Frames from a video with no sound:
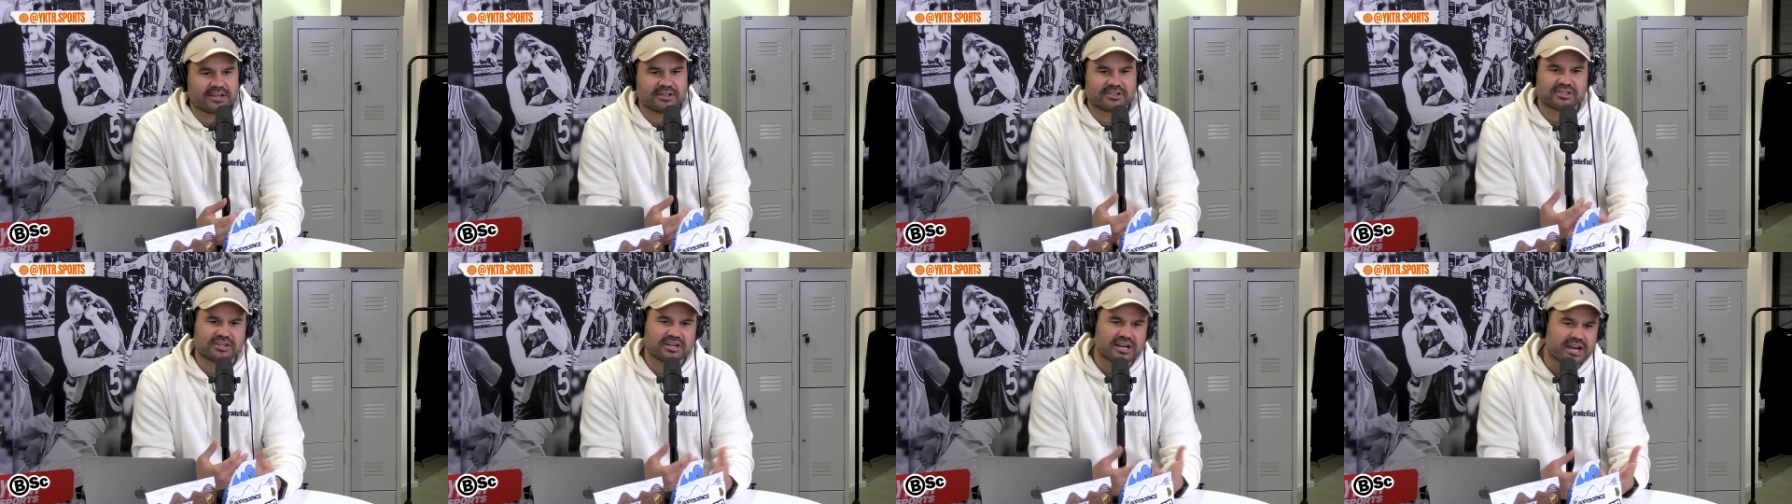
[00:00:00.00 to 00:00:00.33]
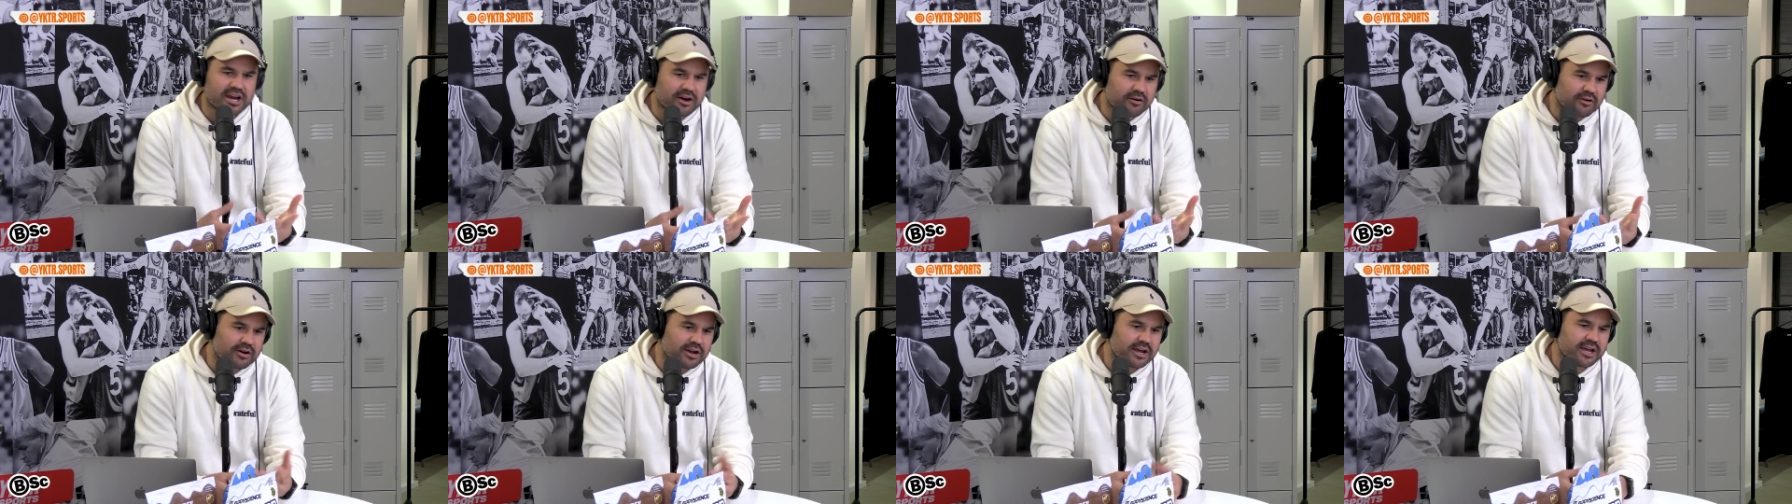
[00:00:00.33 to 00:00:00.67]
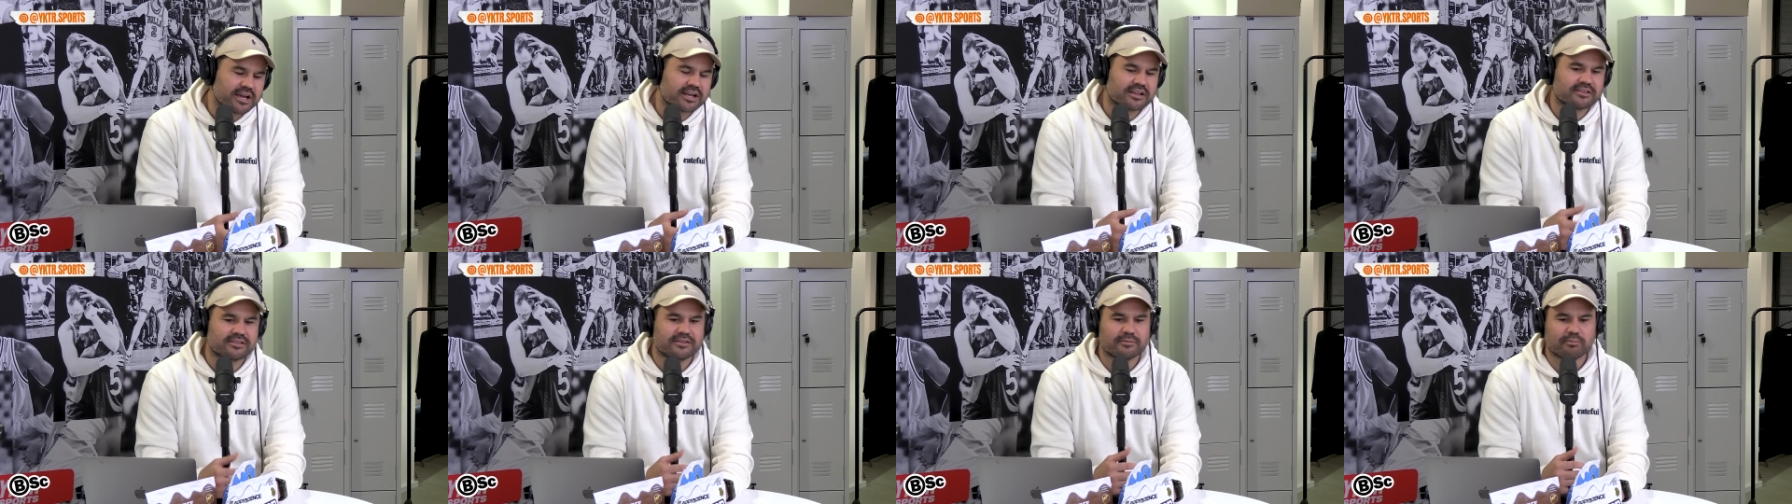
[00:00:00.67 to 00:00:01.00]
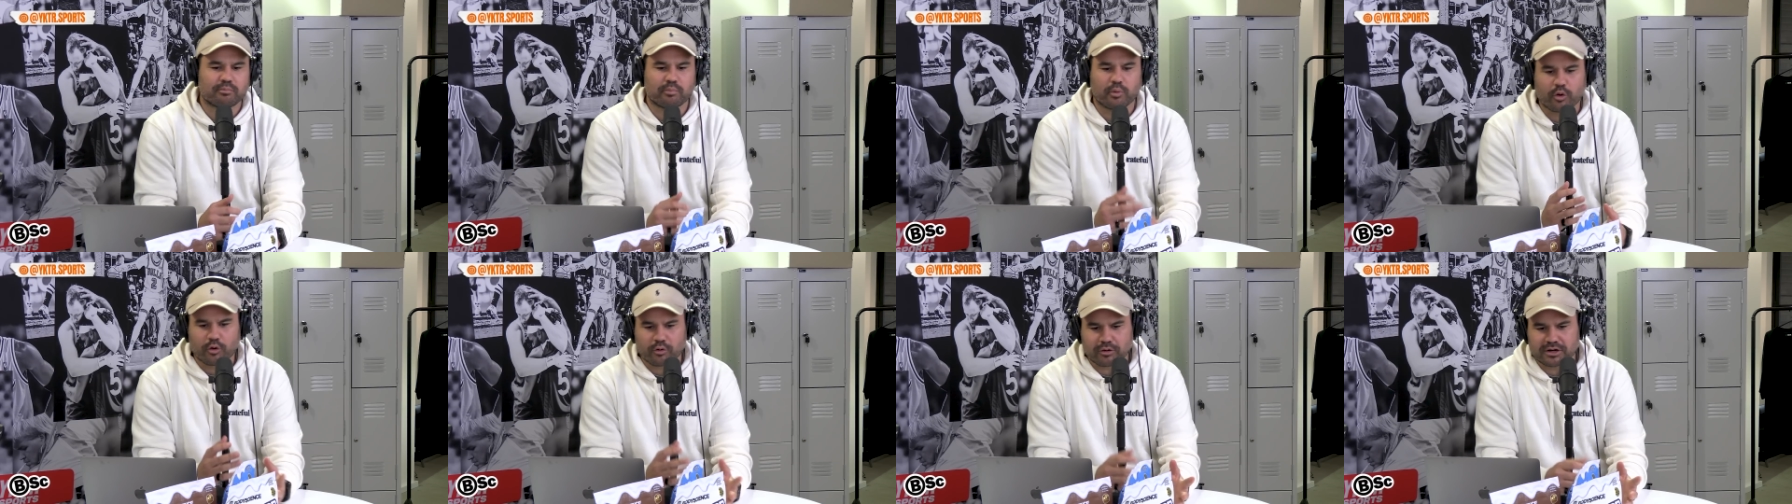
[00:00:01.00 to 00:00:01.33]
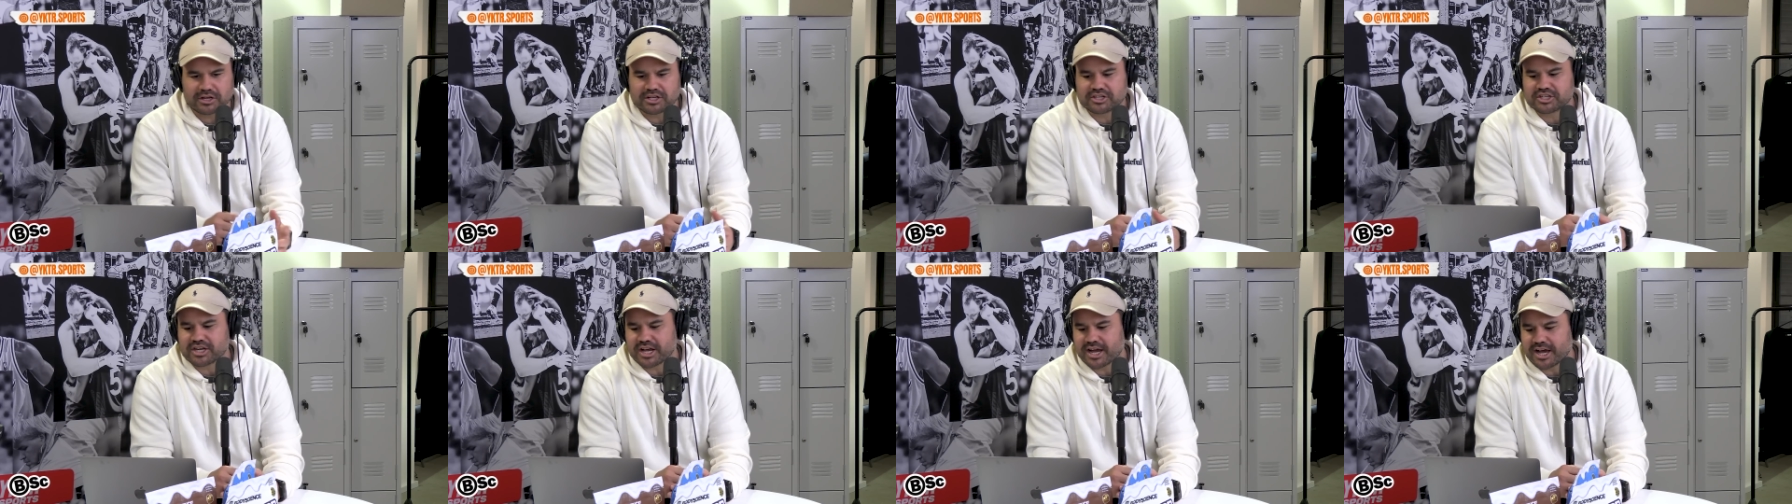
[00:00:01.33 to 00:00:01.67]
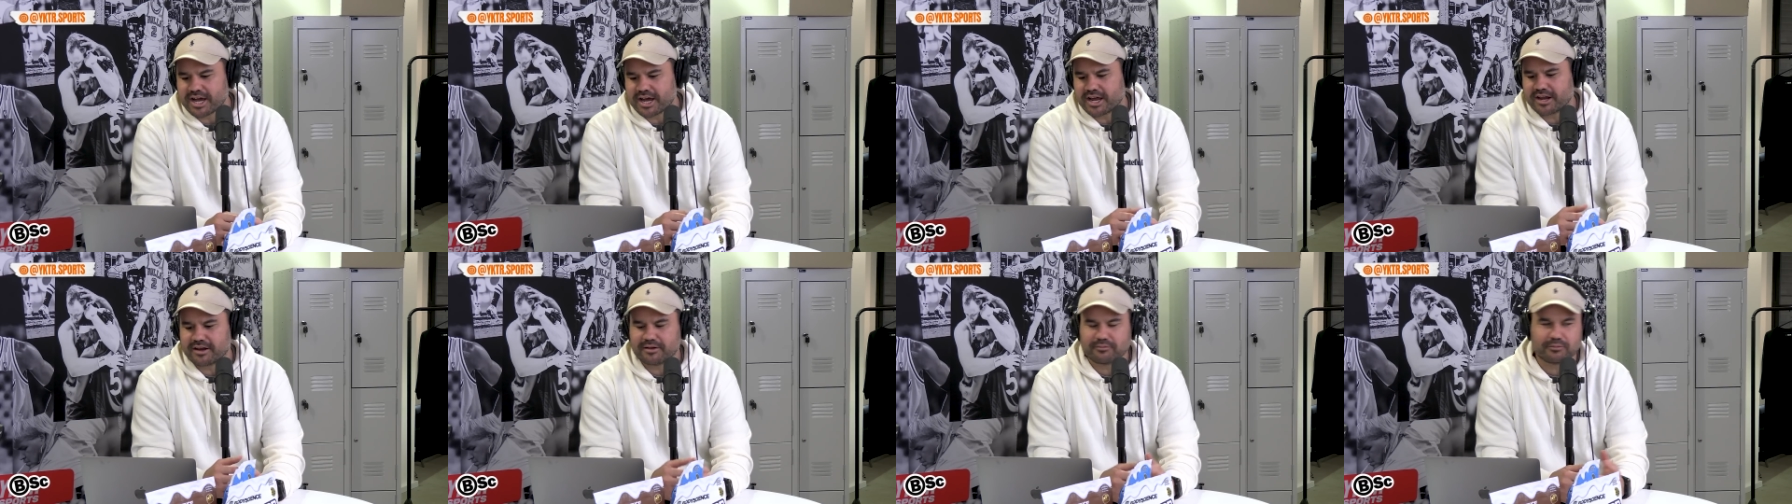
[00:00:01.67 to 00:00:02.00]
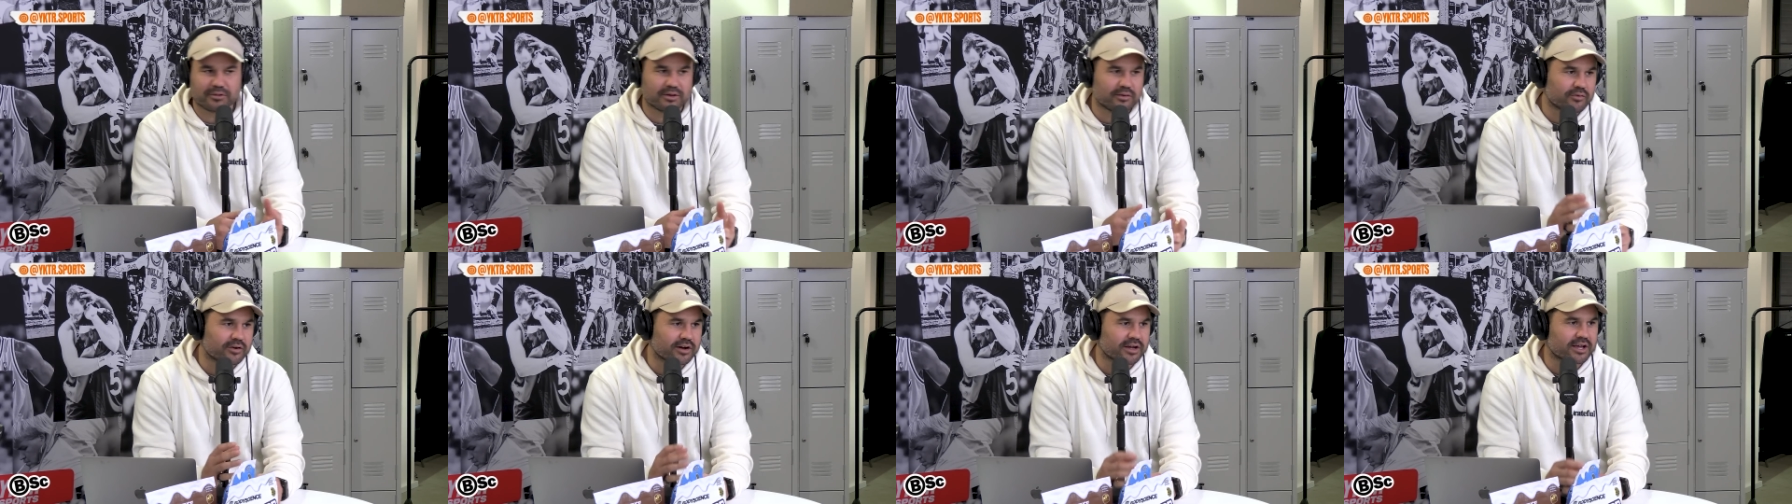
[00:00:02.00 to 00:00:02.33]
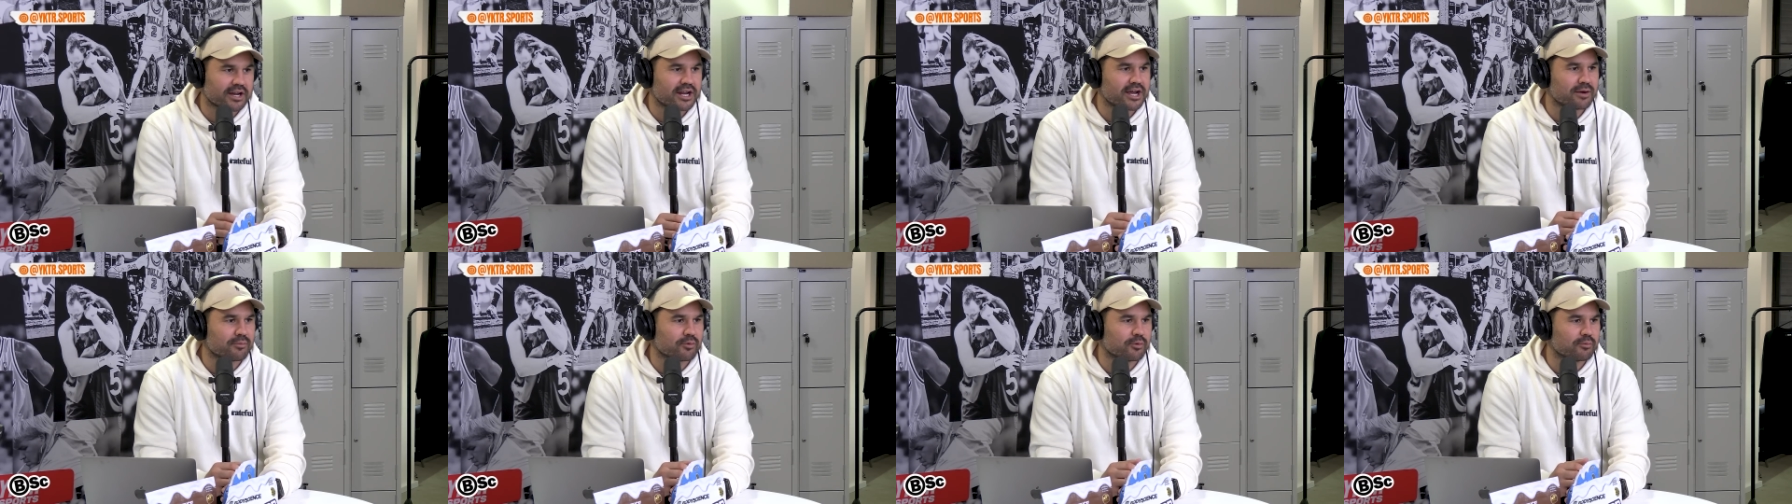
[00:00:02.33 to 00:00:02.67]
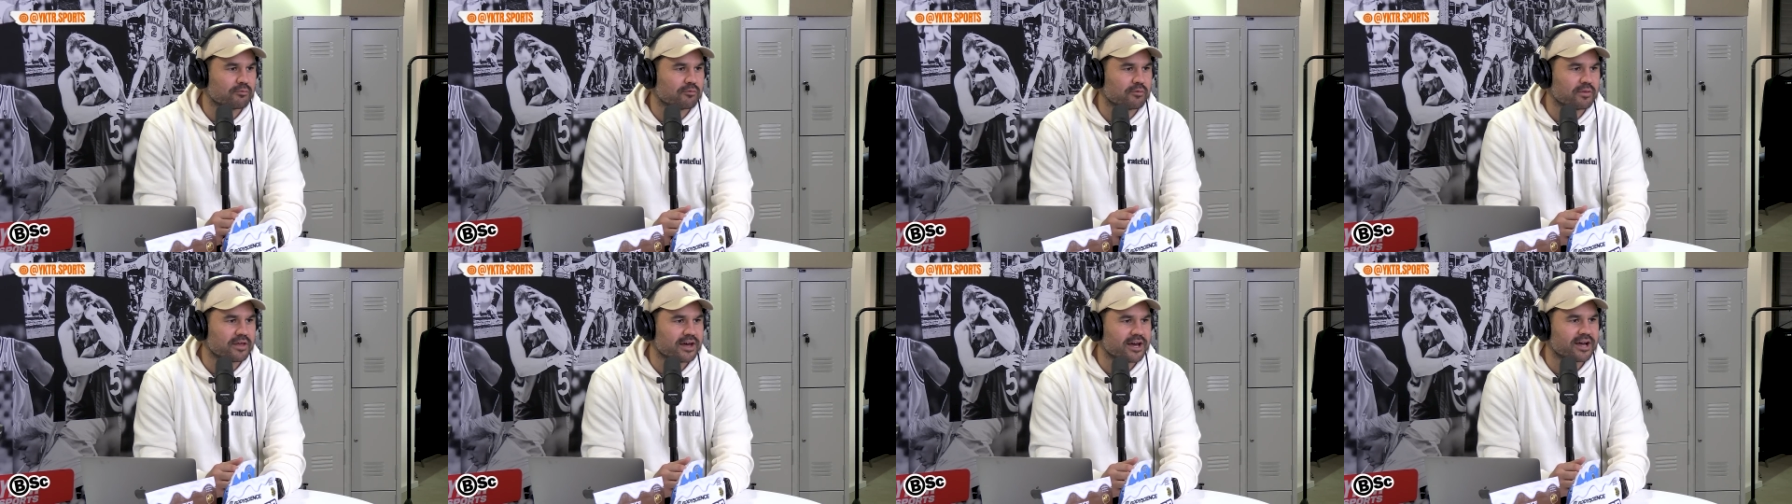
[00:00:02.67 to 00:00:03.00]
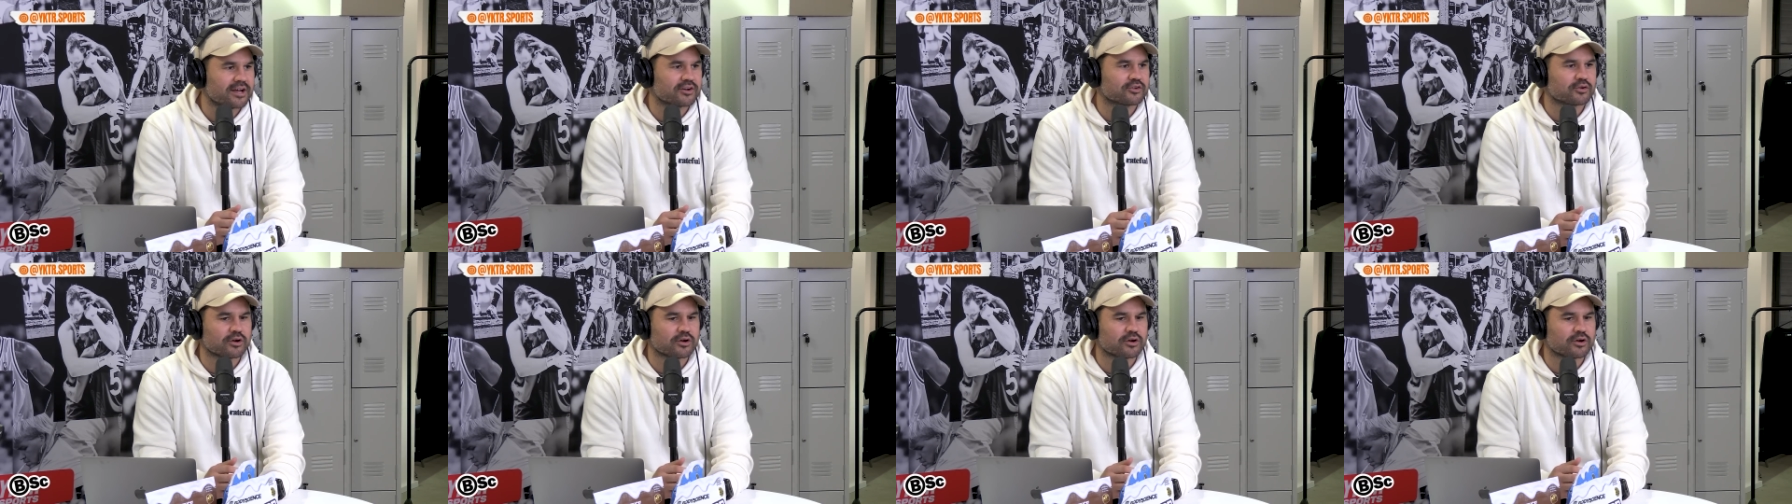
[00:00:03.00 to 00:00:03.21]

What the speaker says: generic, the boring chat, and we fucking hammer him for that.